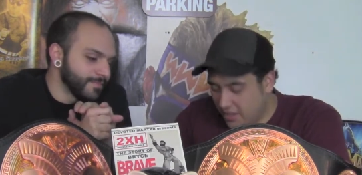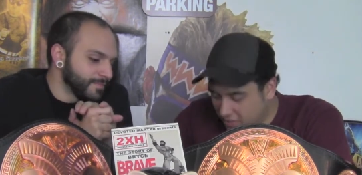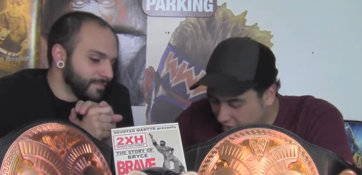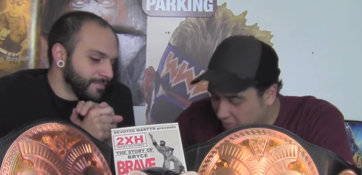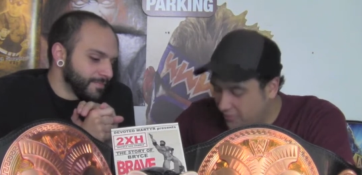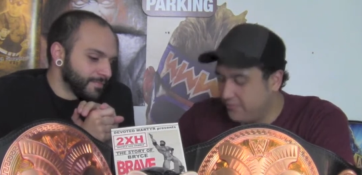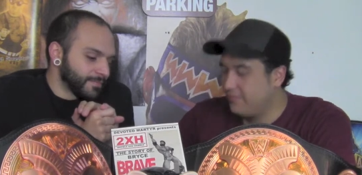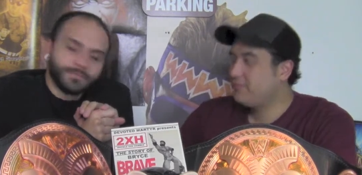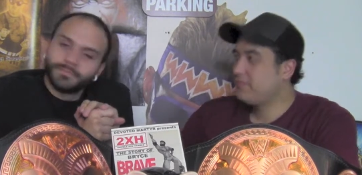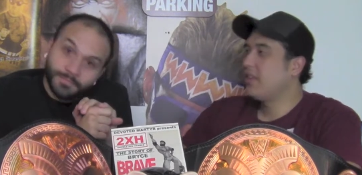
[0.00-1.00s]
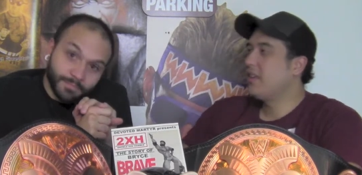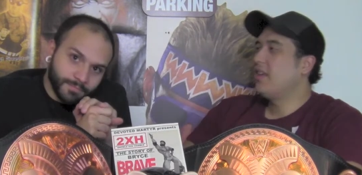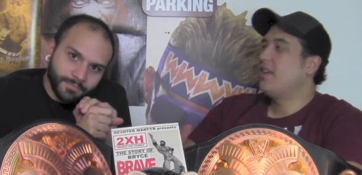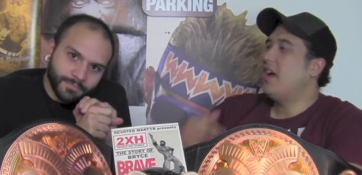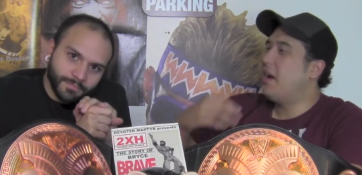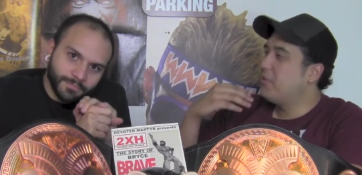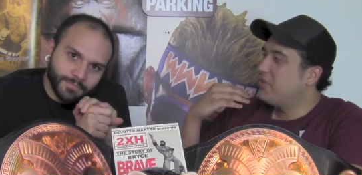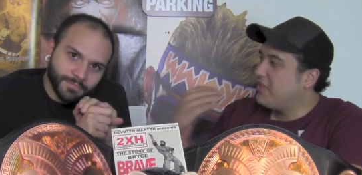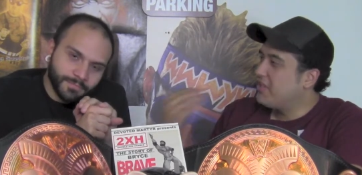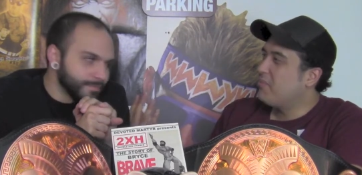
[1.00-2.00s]
Speaker 1: So, how
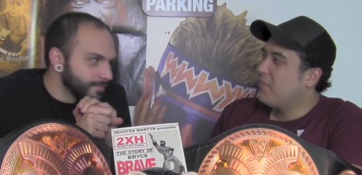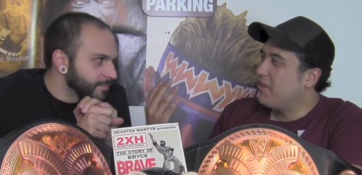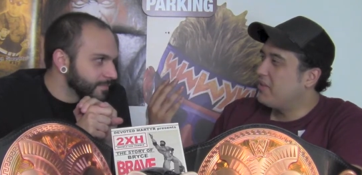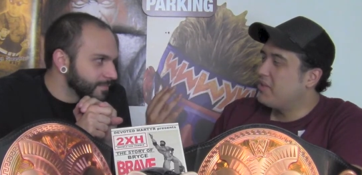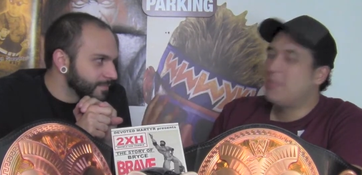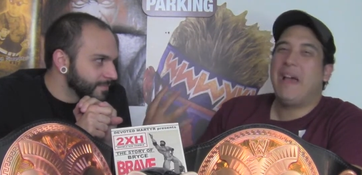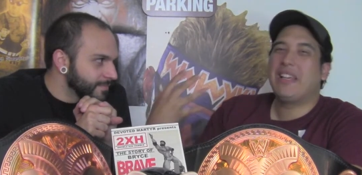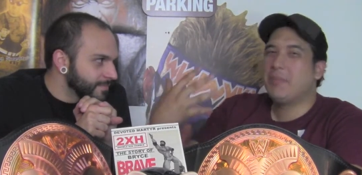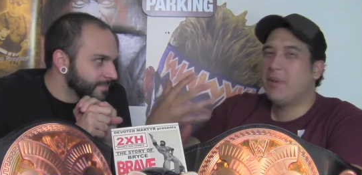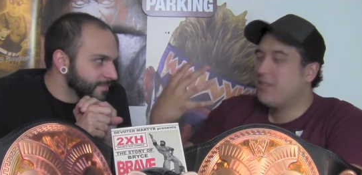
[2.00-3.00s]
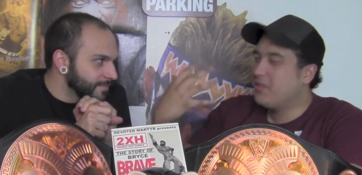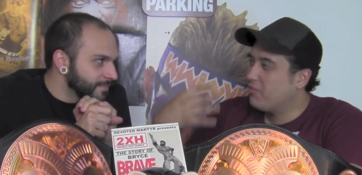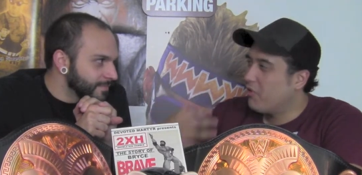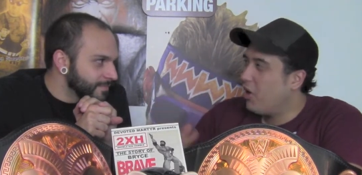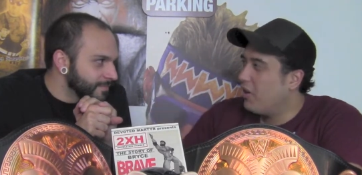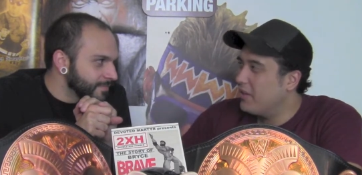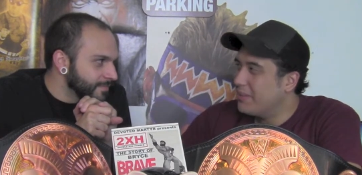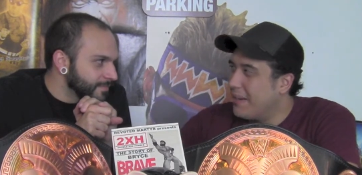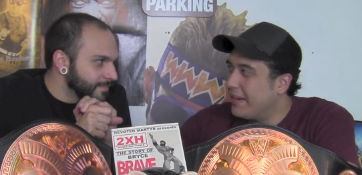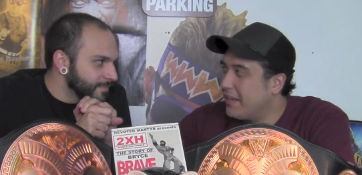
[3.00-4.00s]
was this month's, this past month's Raw and
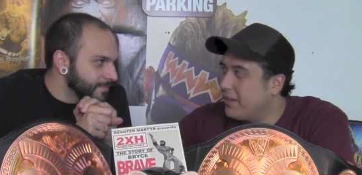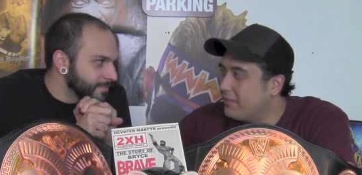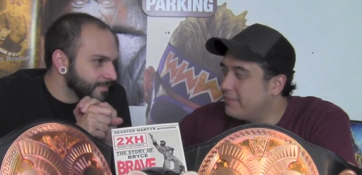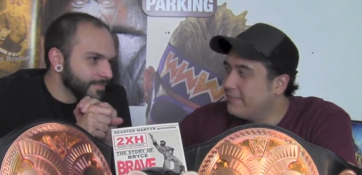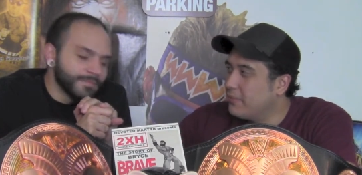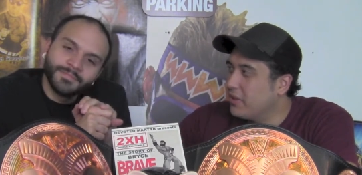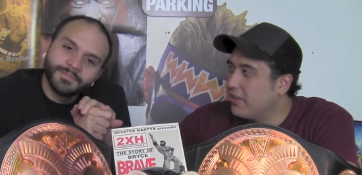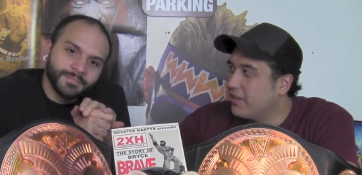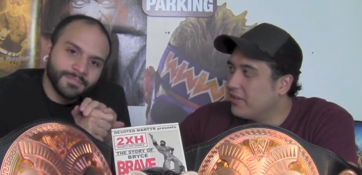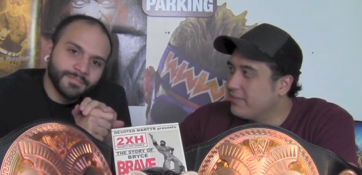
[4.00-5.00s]
SmackDown? What do you think?